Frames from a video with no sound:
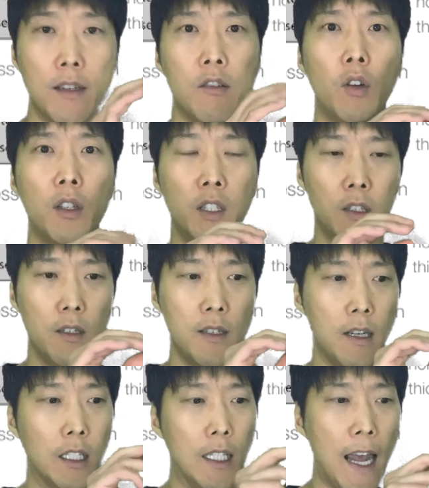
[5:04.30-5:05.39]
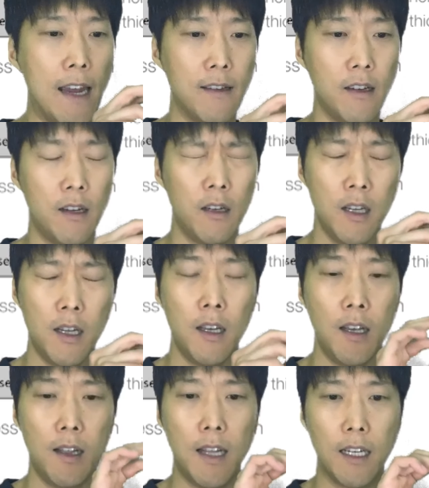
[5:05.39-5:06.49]
structures, like it has
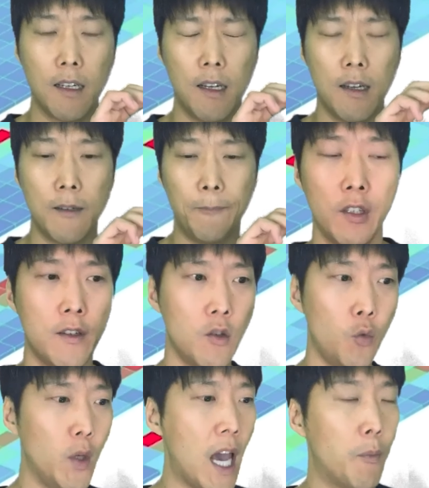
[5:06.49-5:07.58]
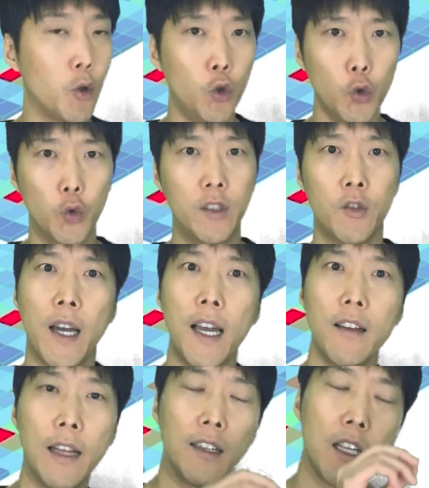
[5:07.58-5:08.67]
so we have a root,
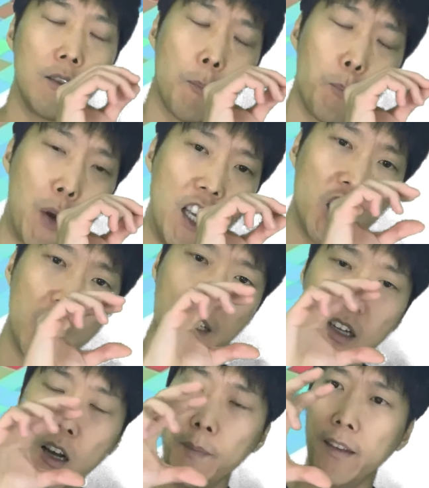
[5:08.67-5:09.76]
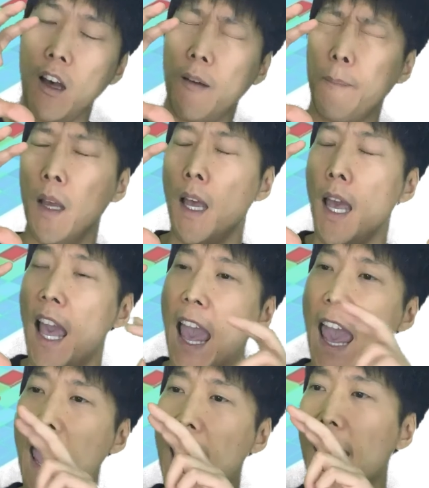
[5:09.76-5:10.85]
right? And then the branches comes up,
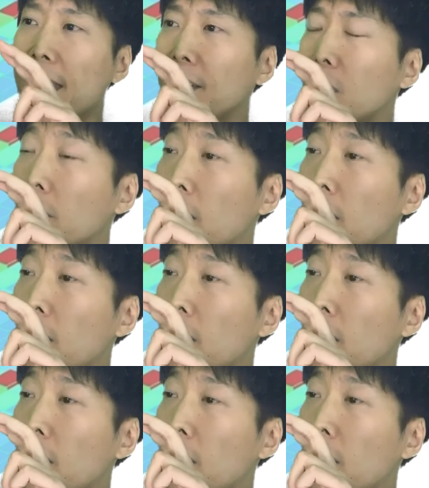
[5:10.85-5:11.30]
and